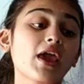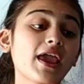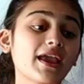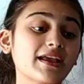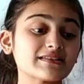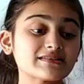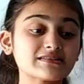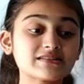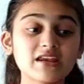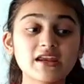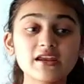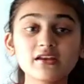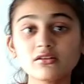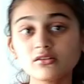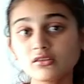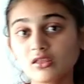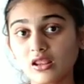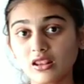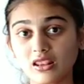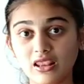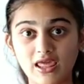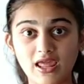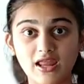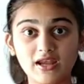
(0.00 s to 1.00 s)
extend
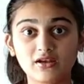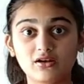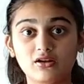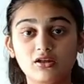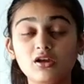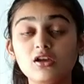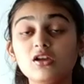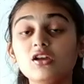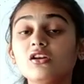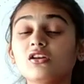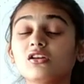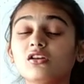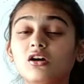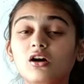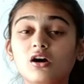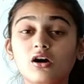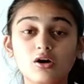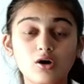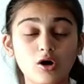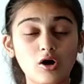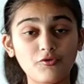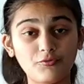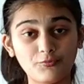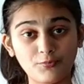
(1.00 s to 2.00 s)
the land
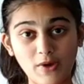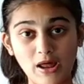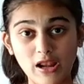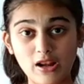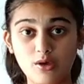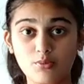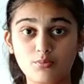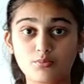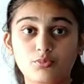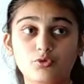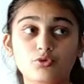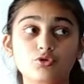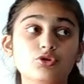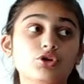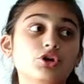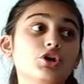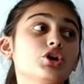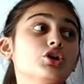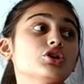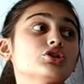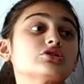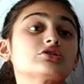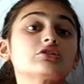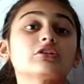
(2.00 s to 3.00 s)
of
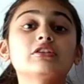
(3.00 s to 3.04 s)
Palampur.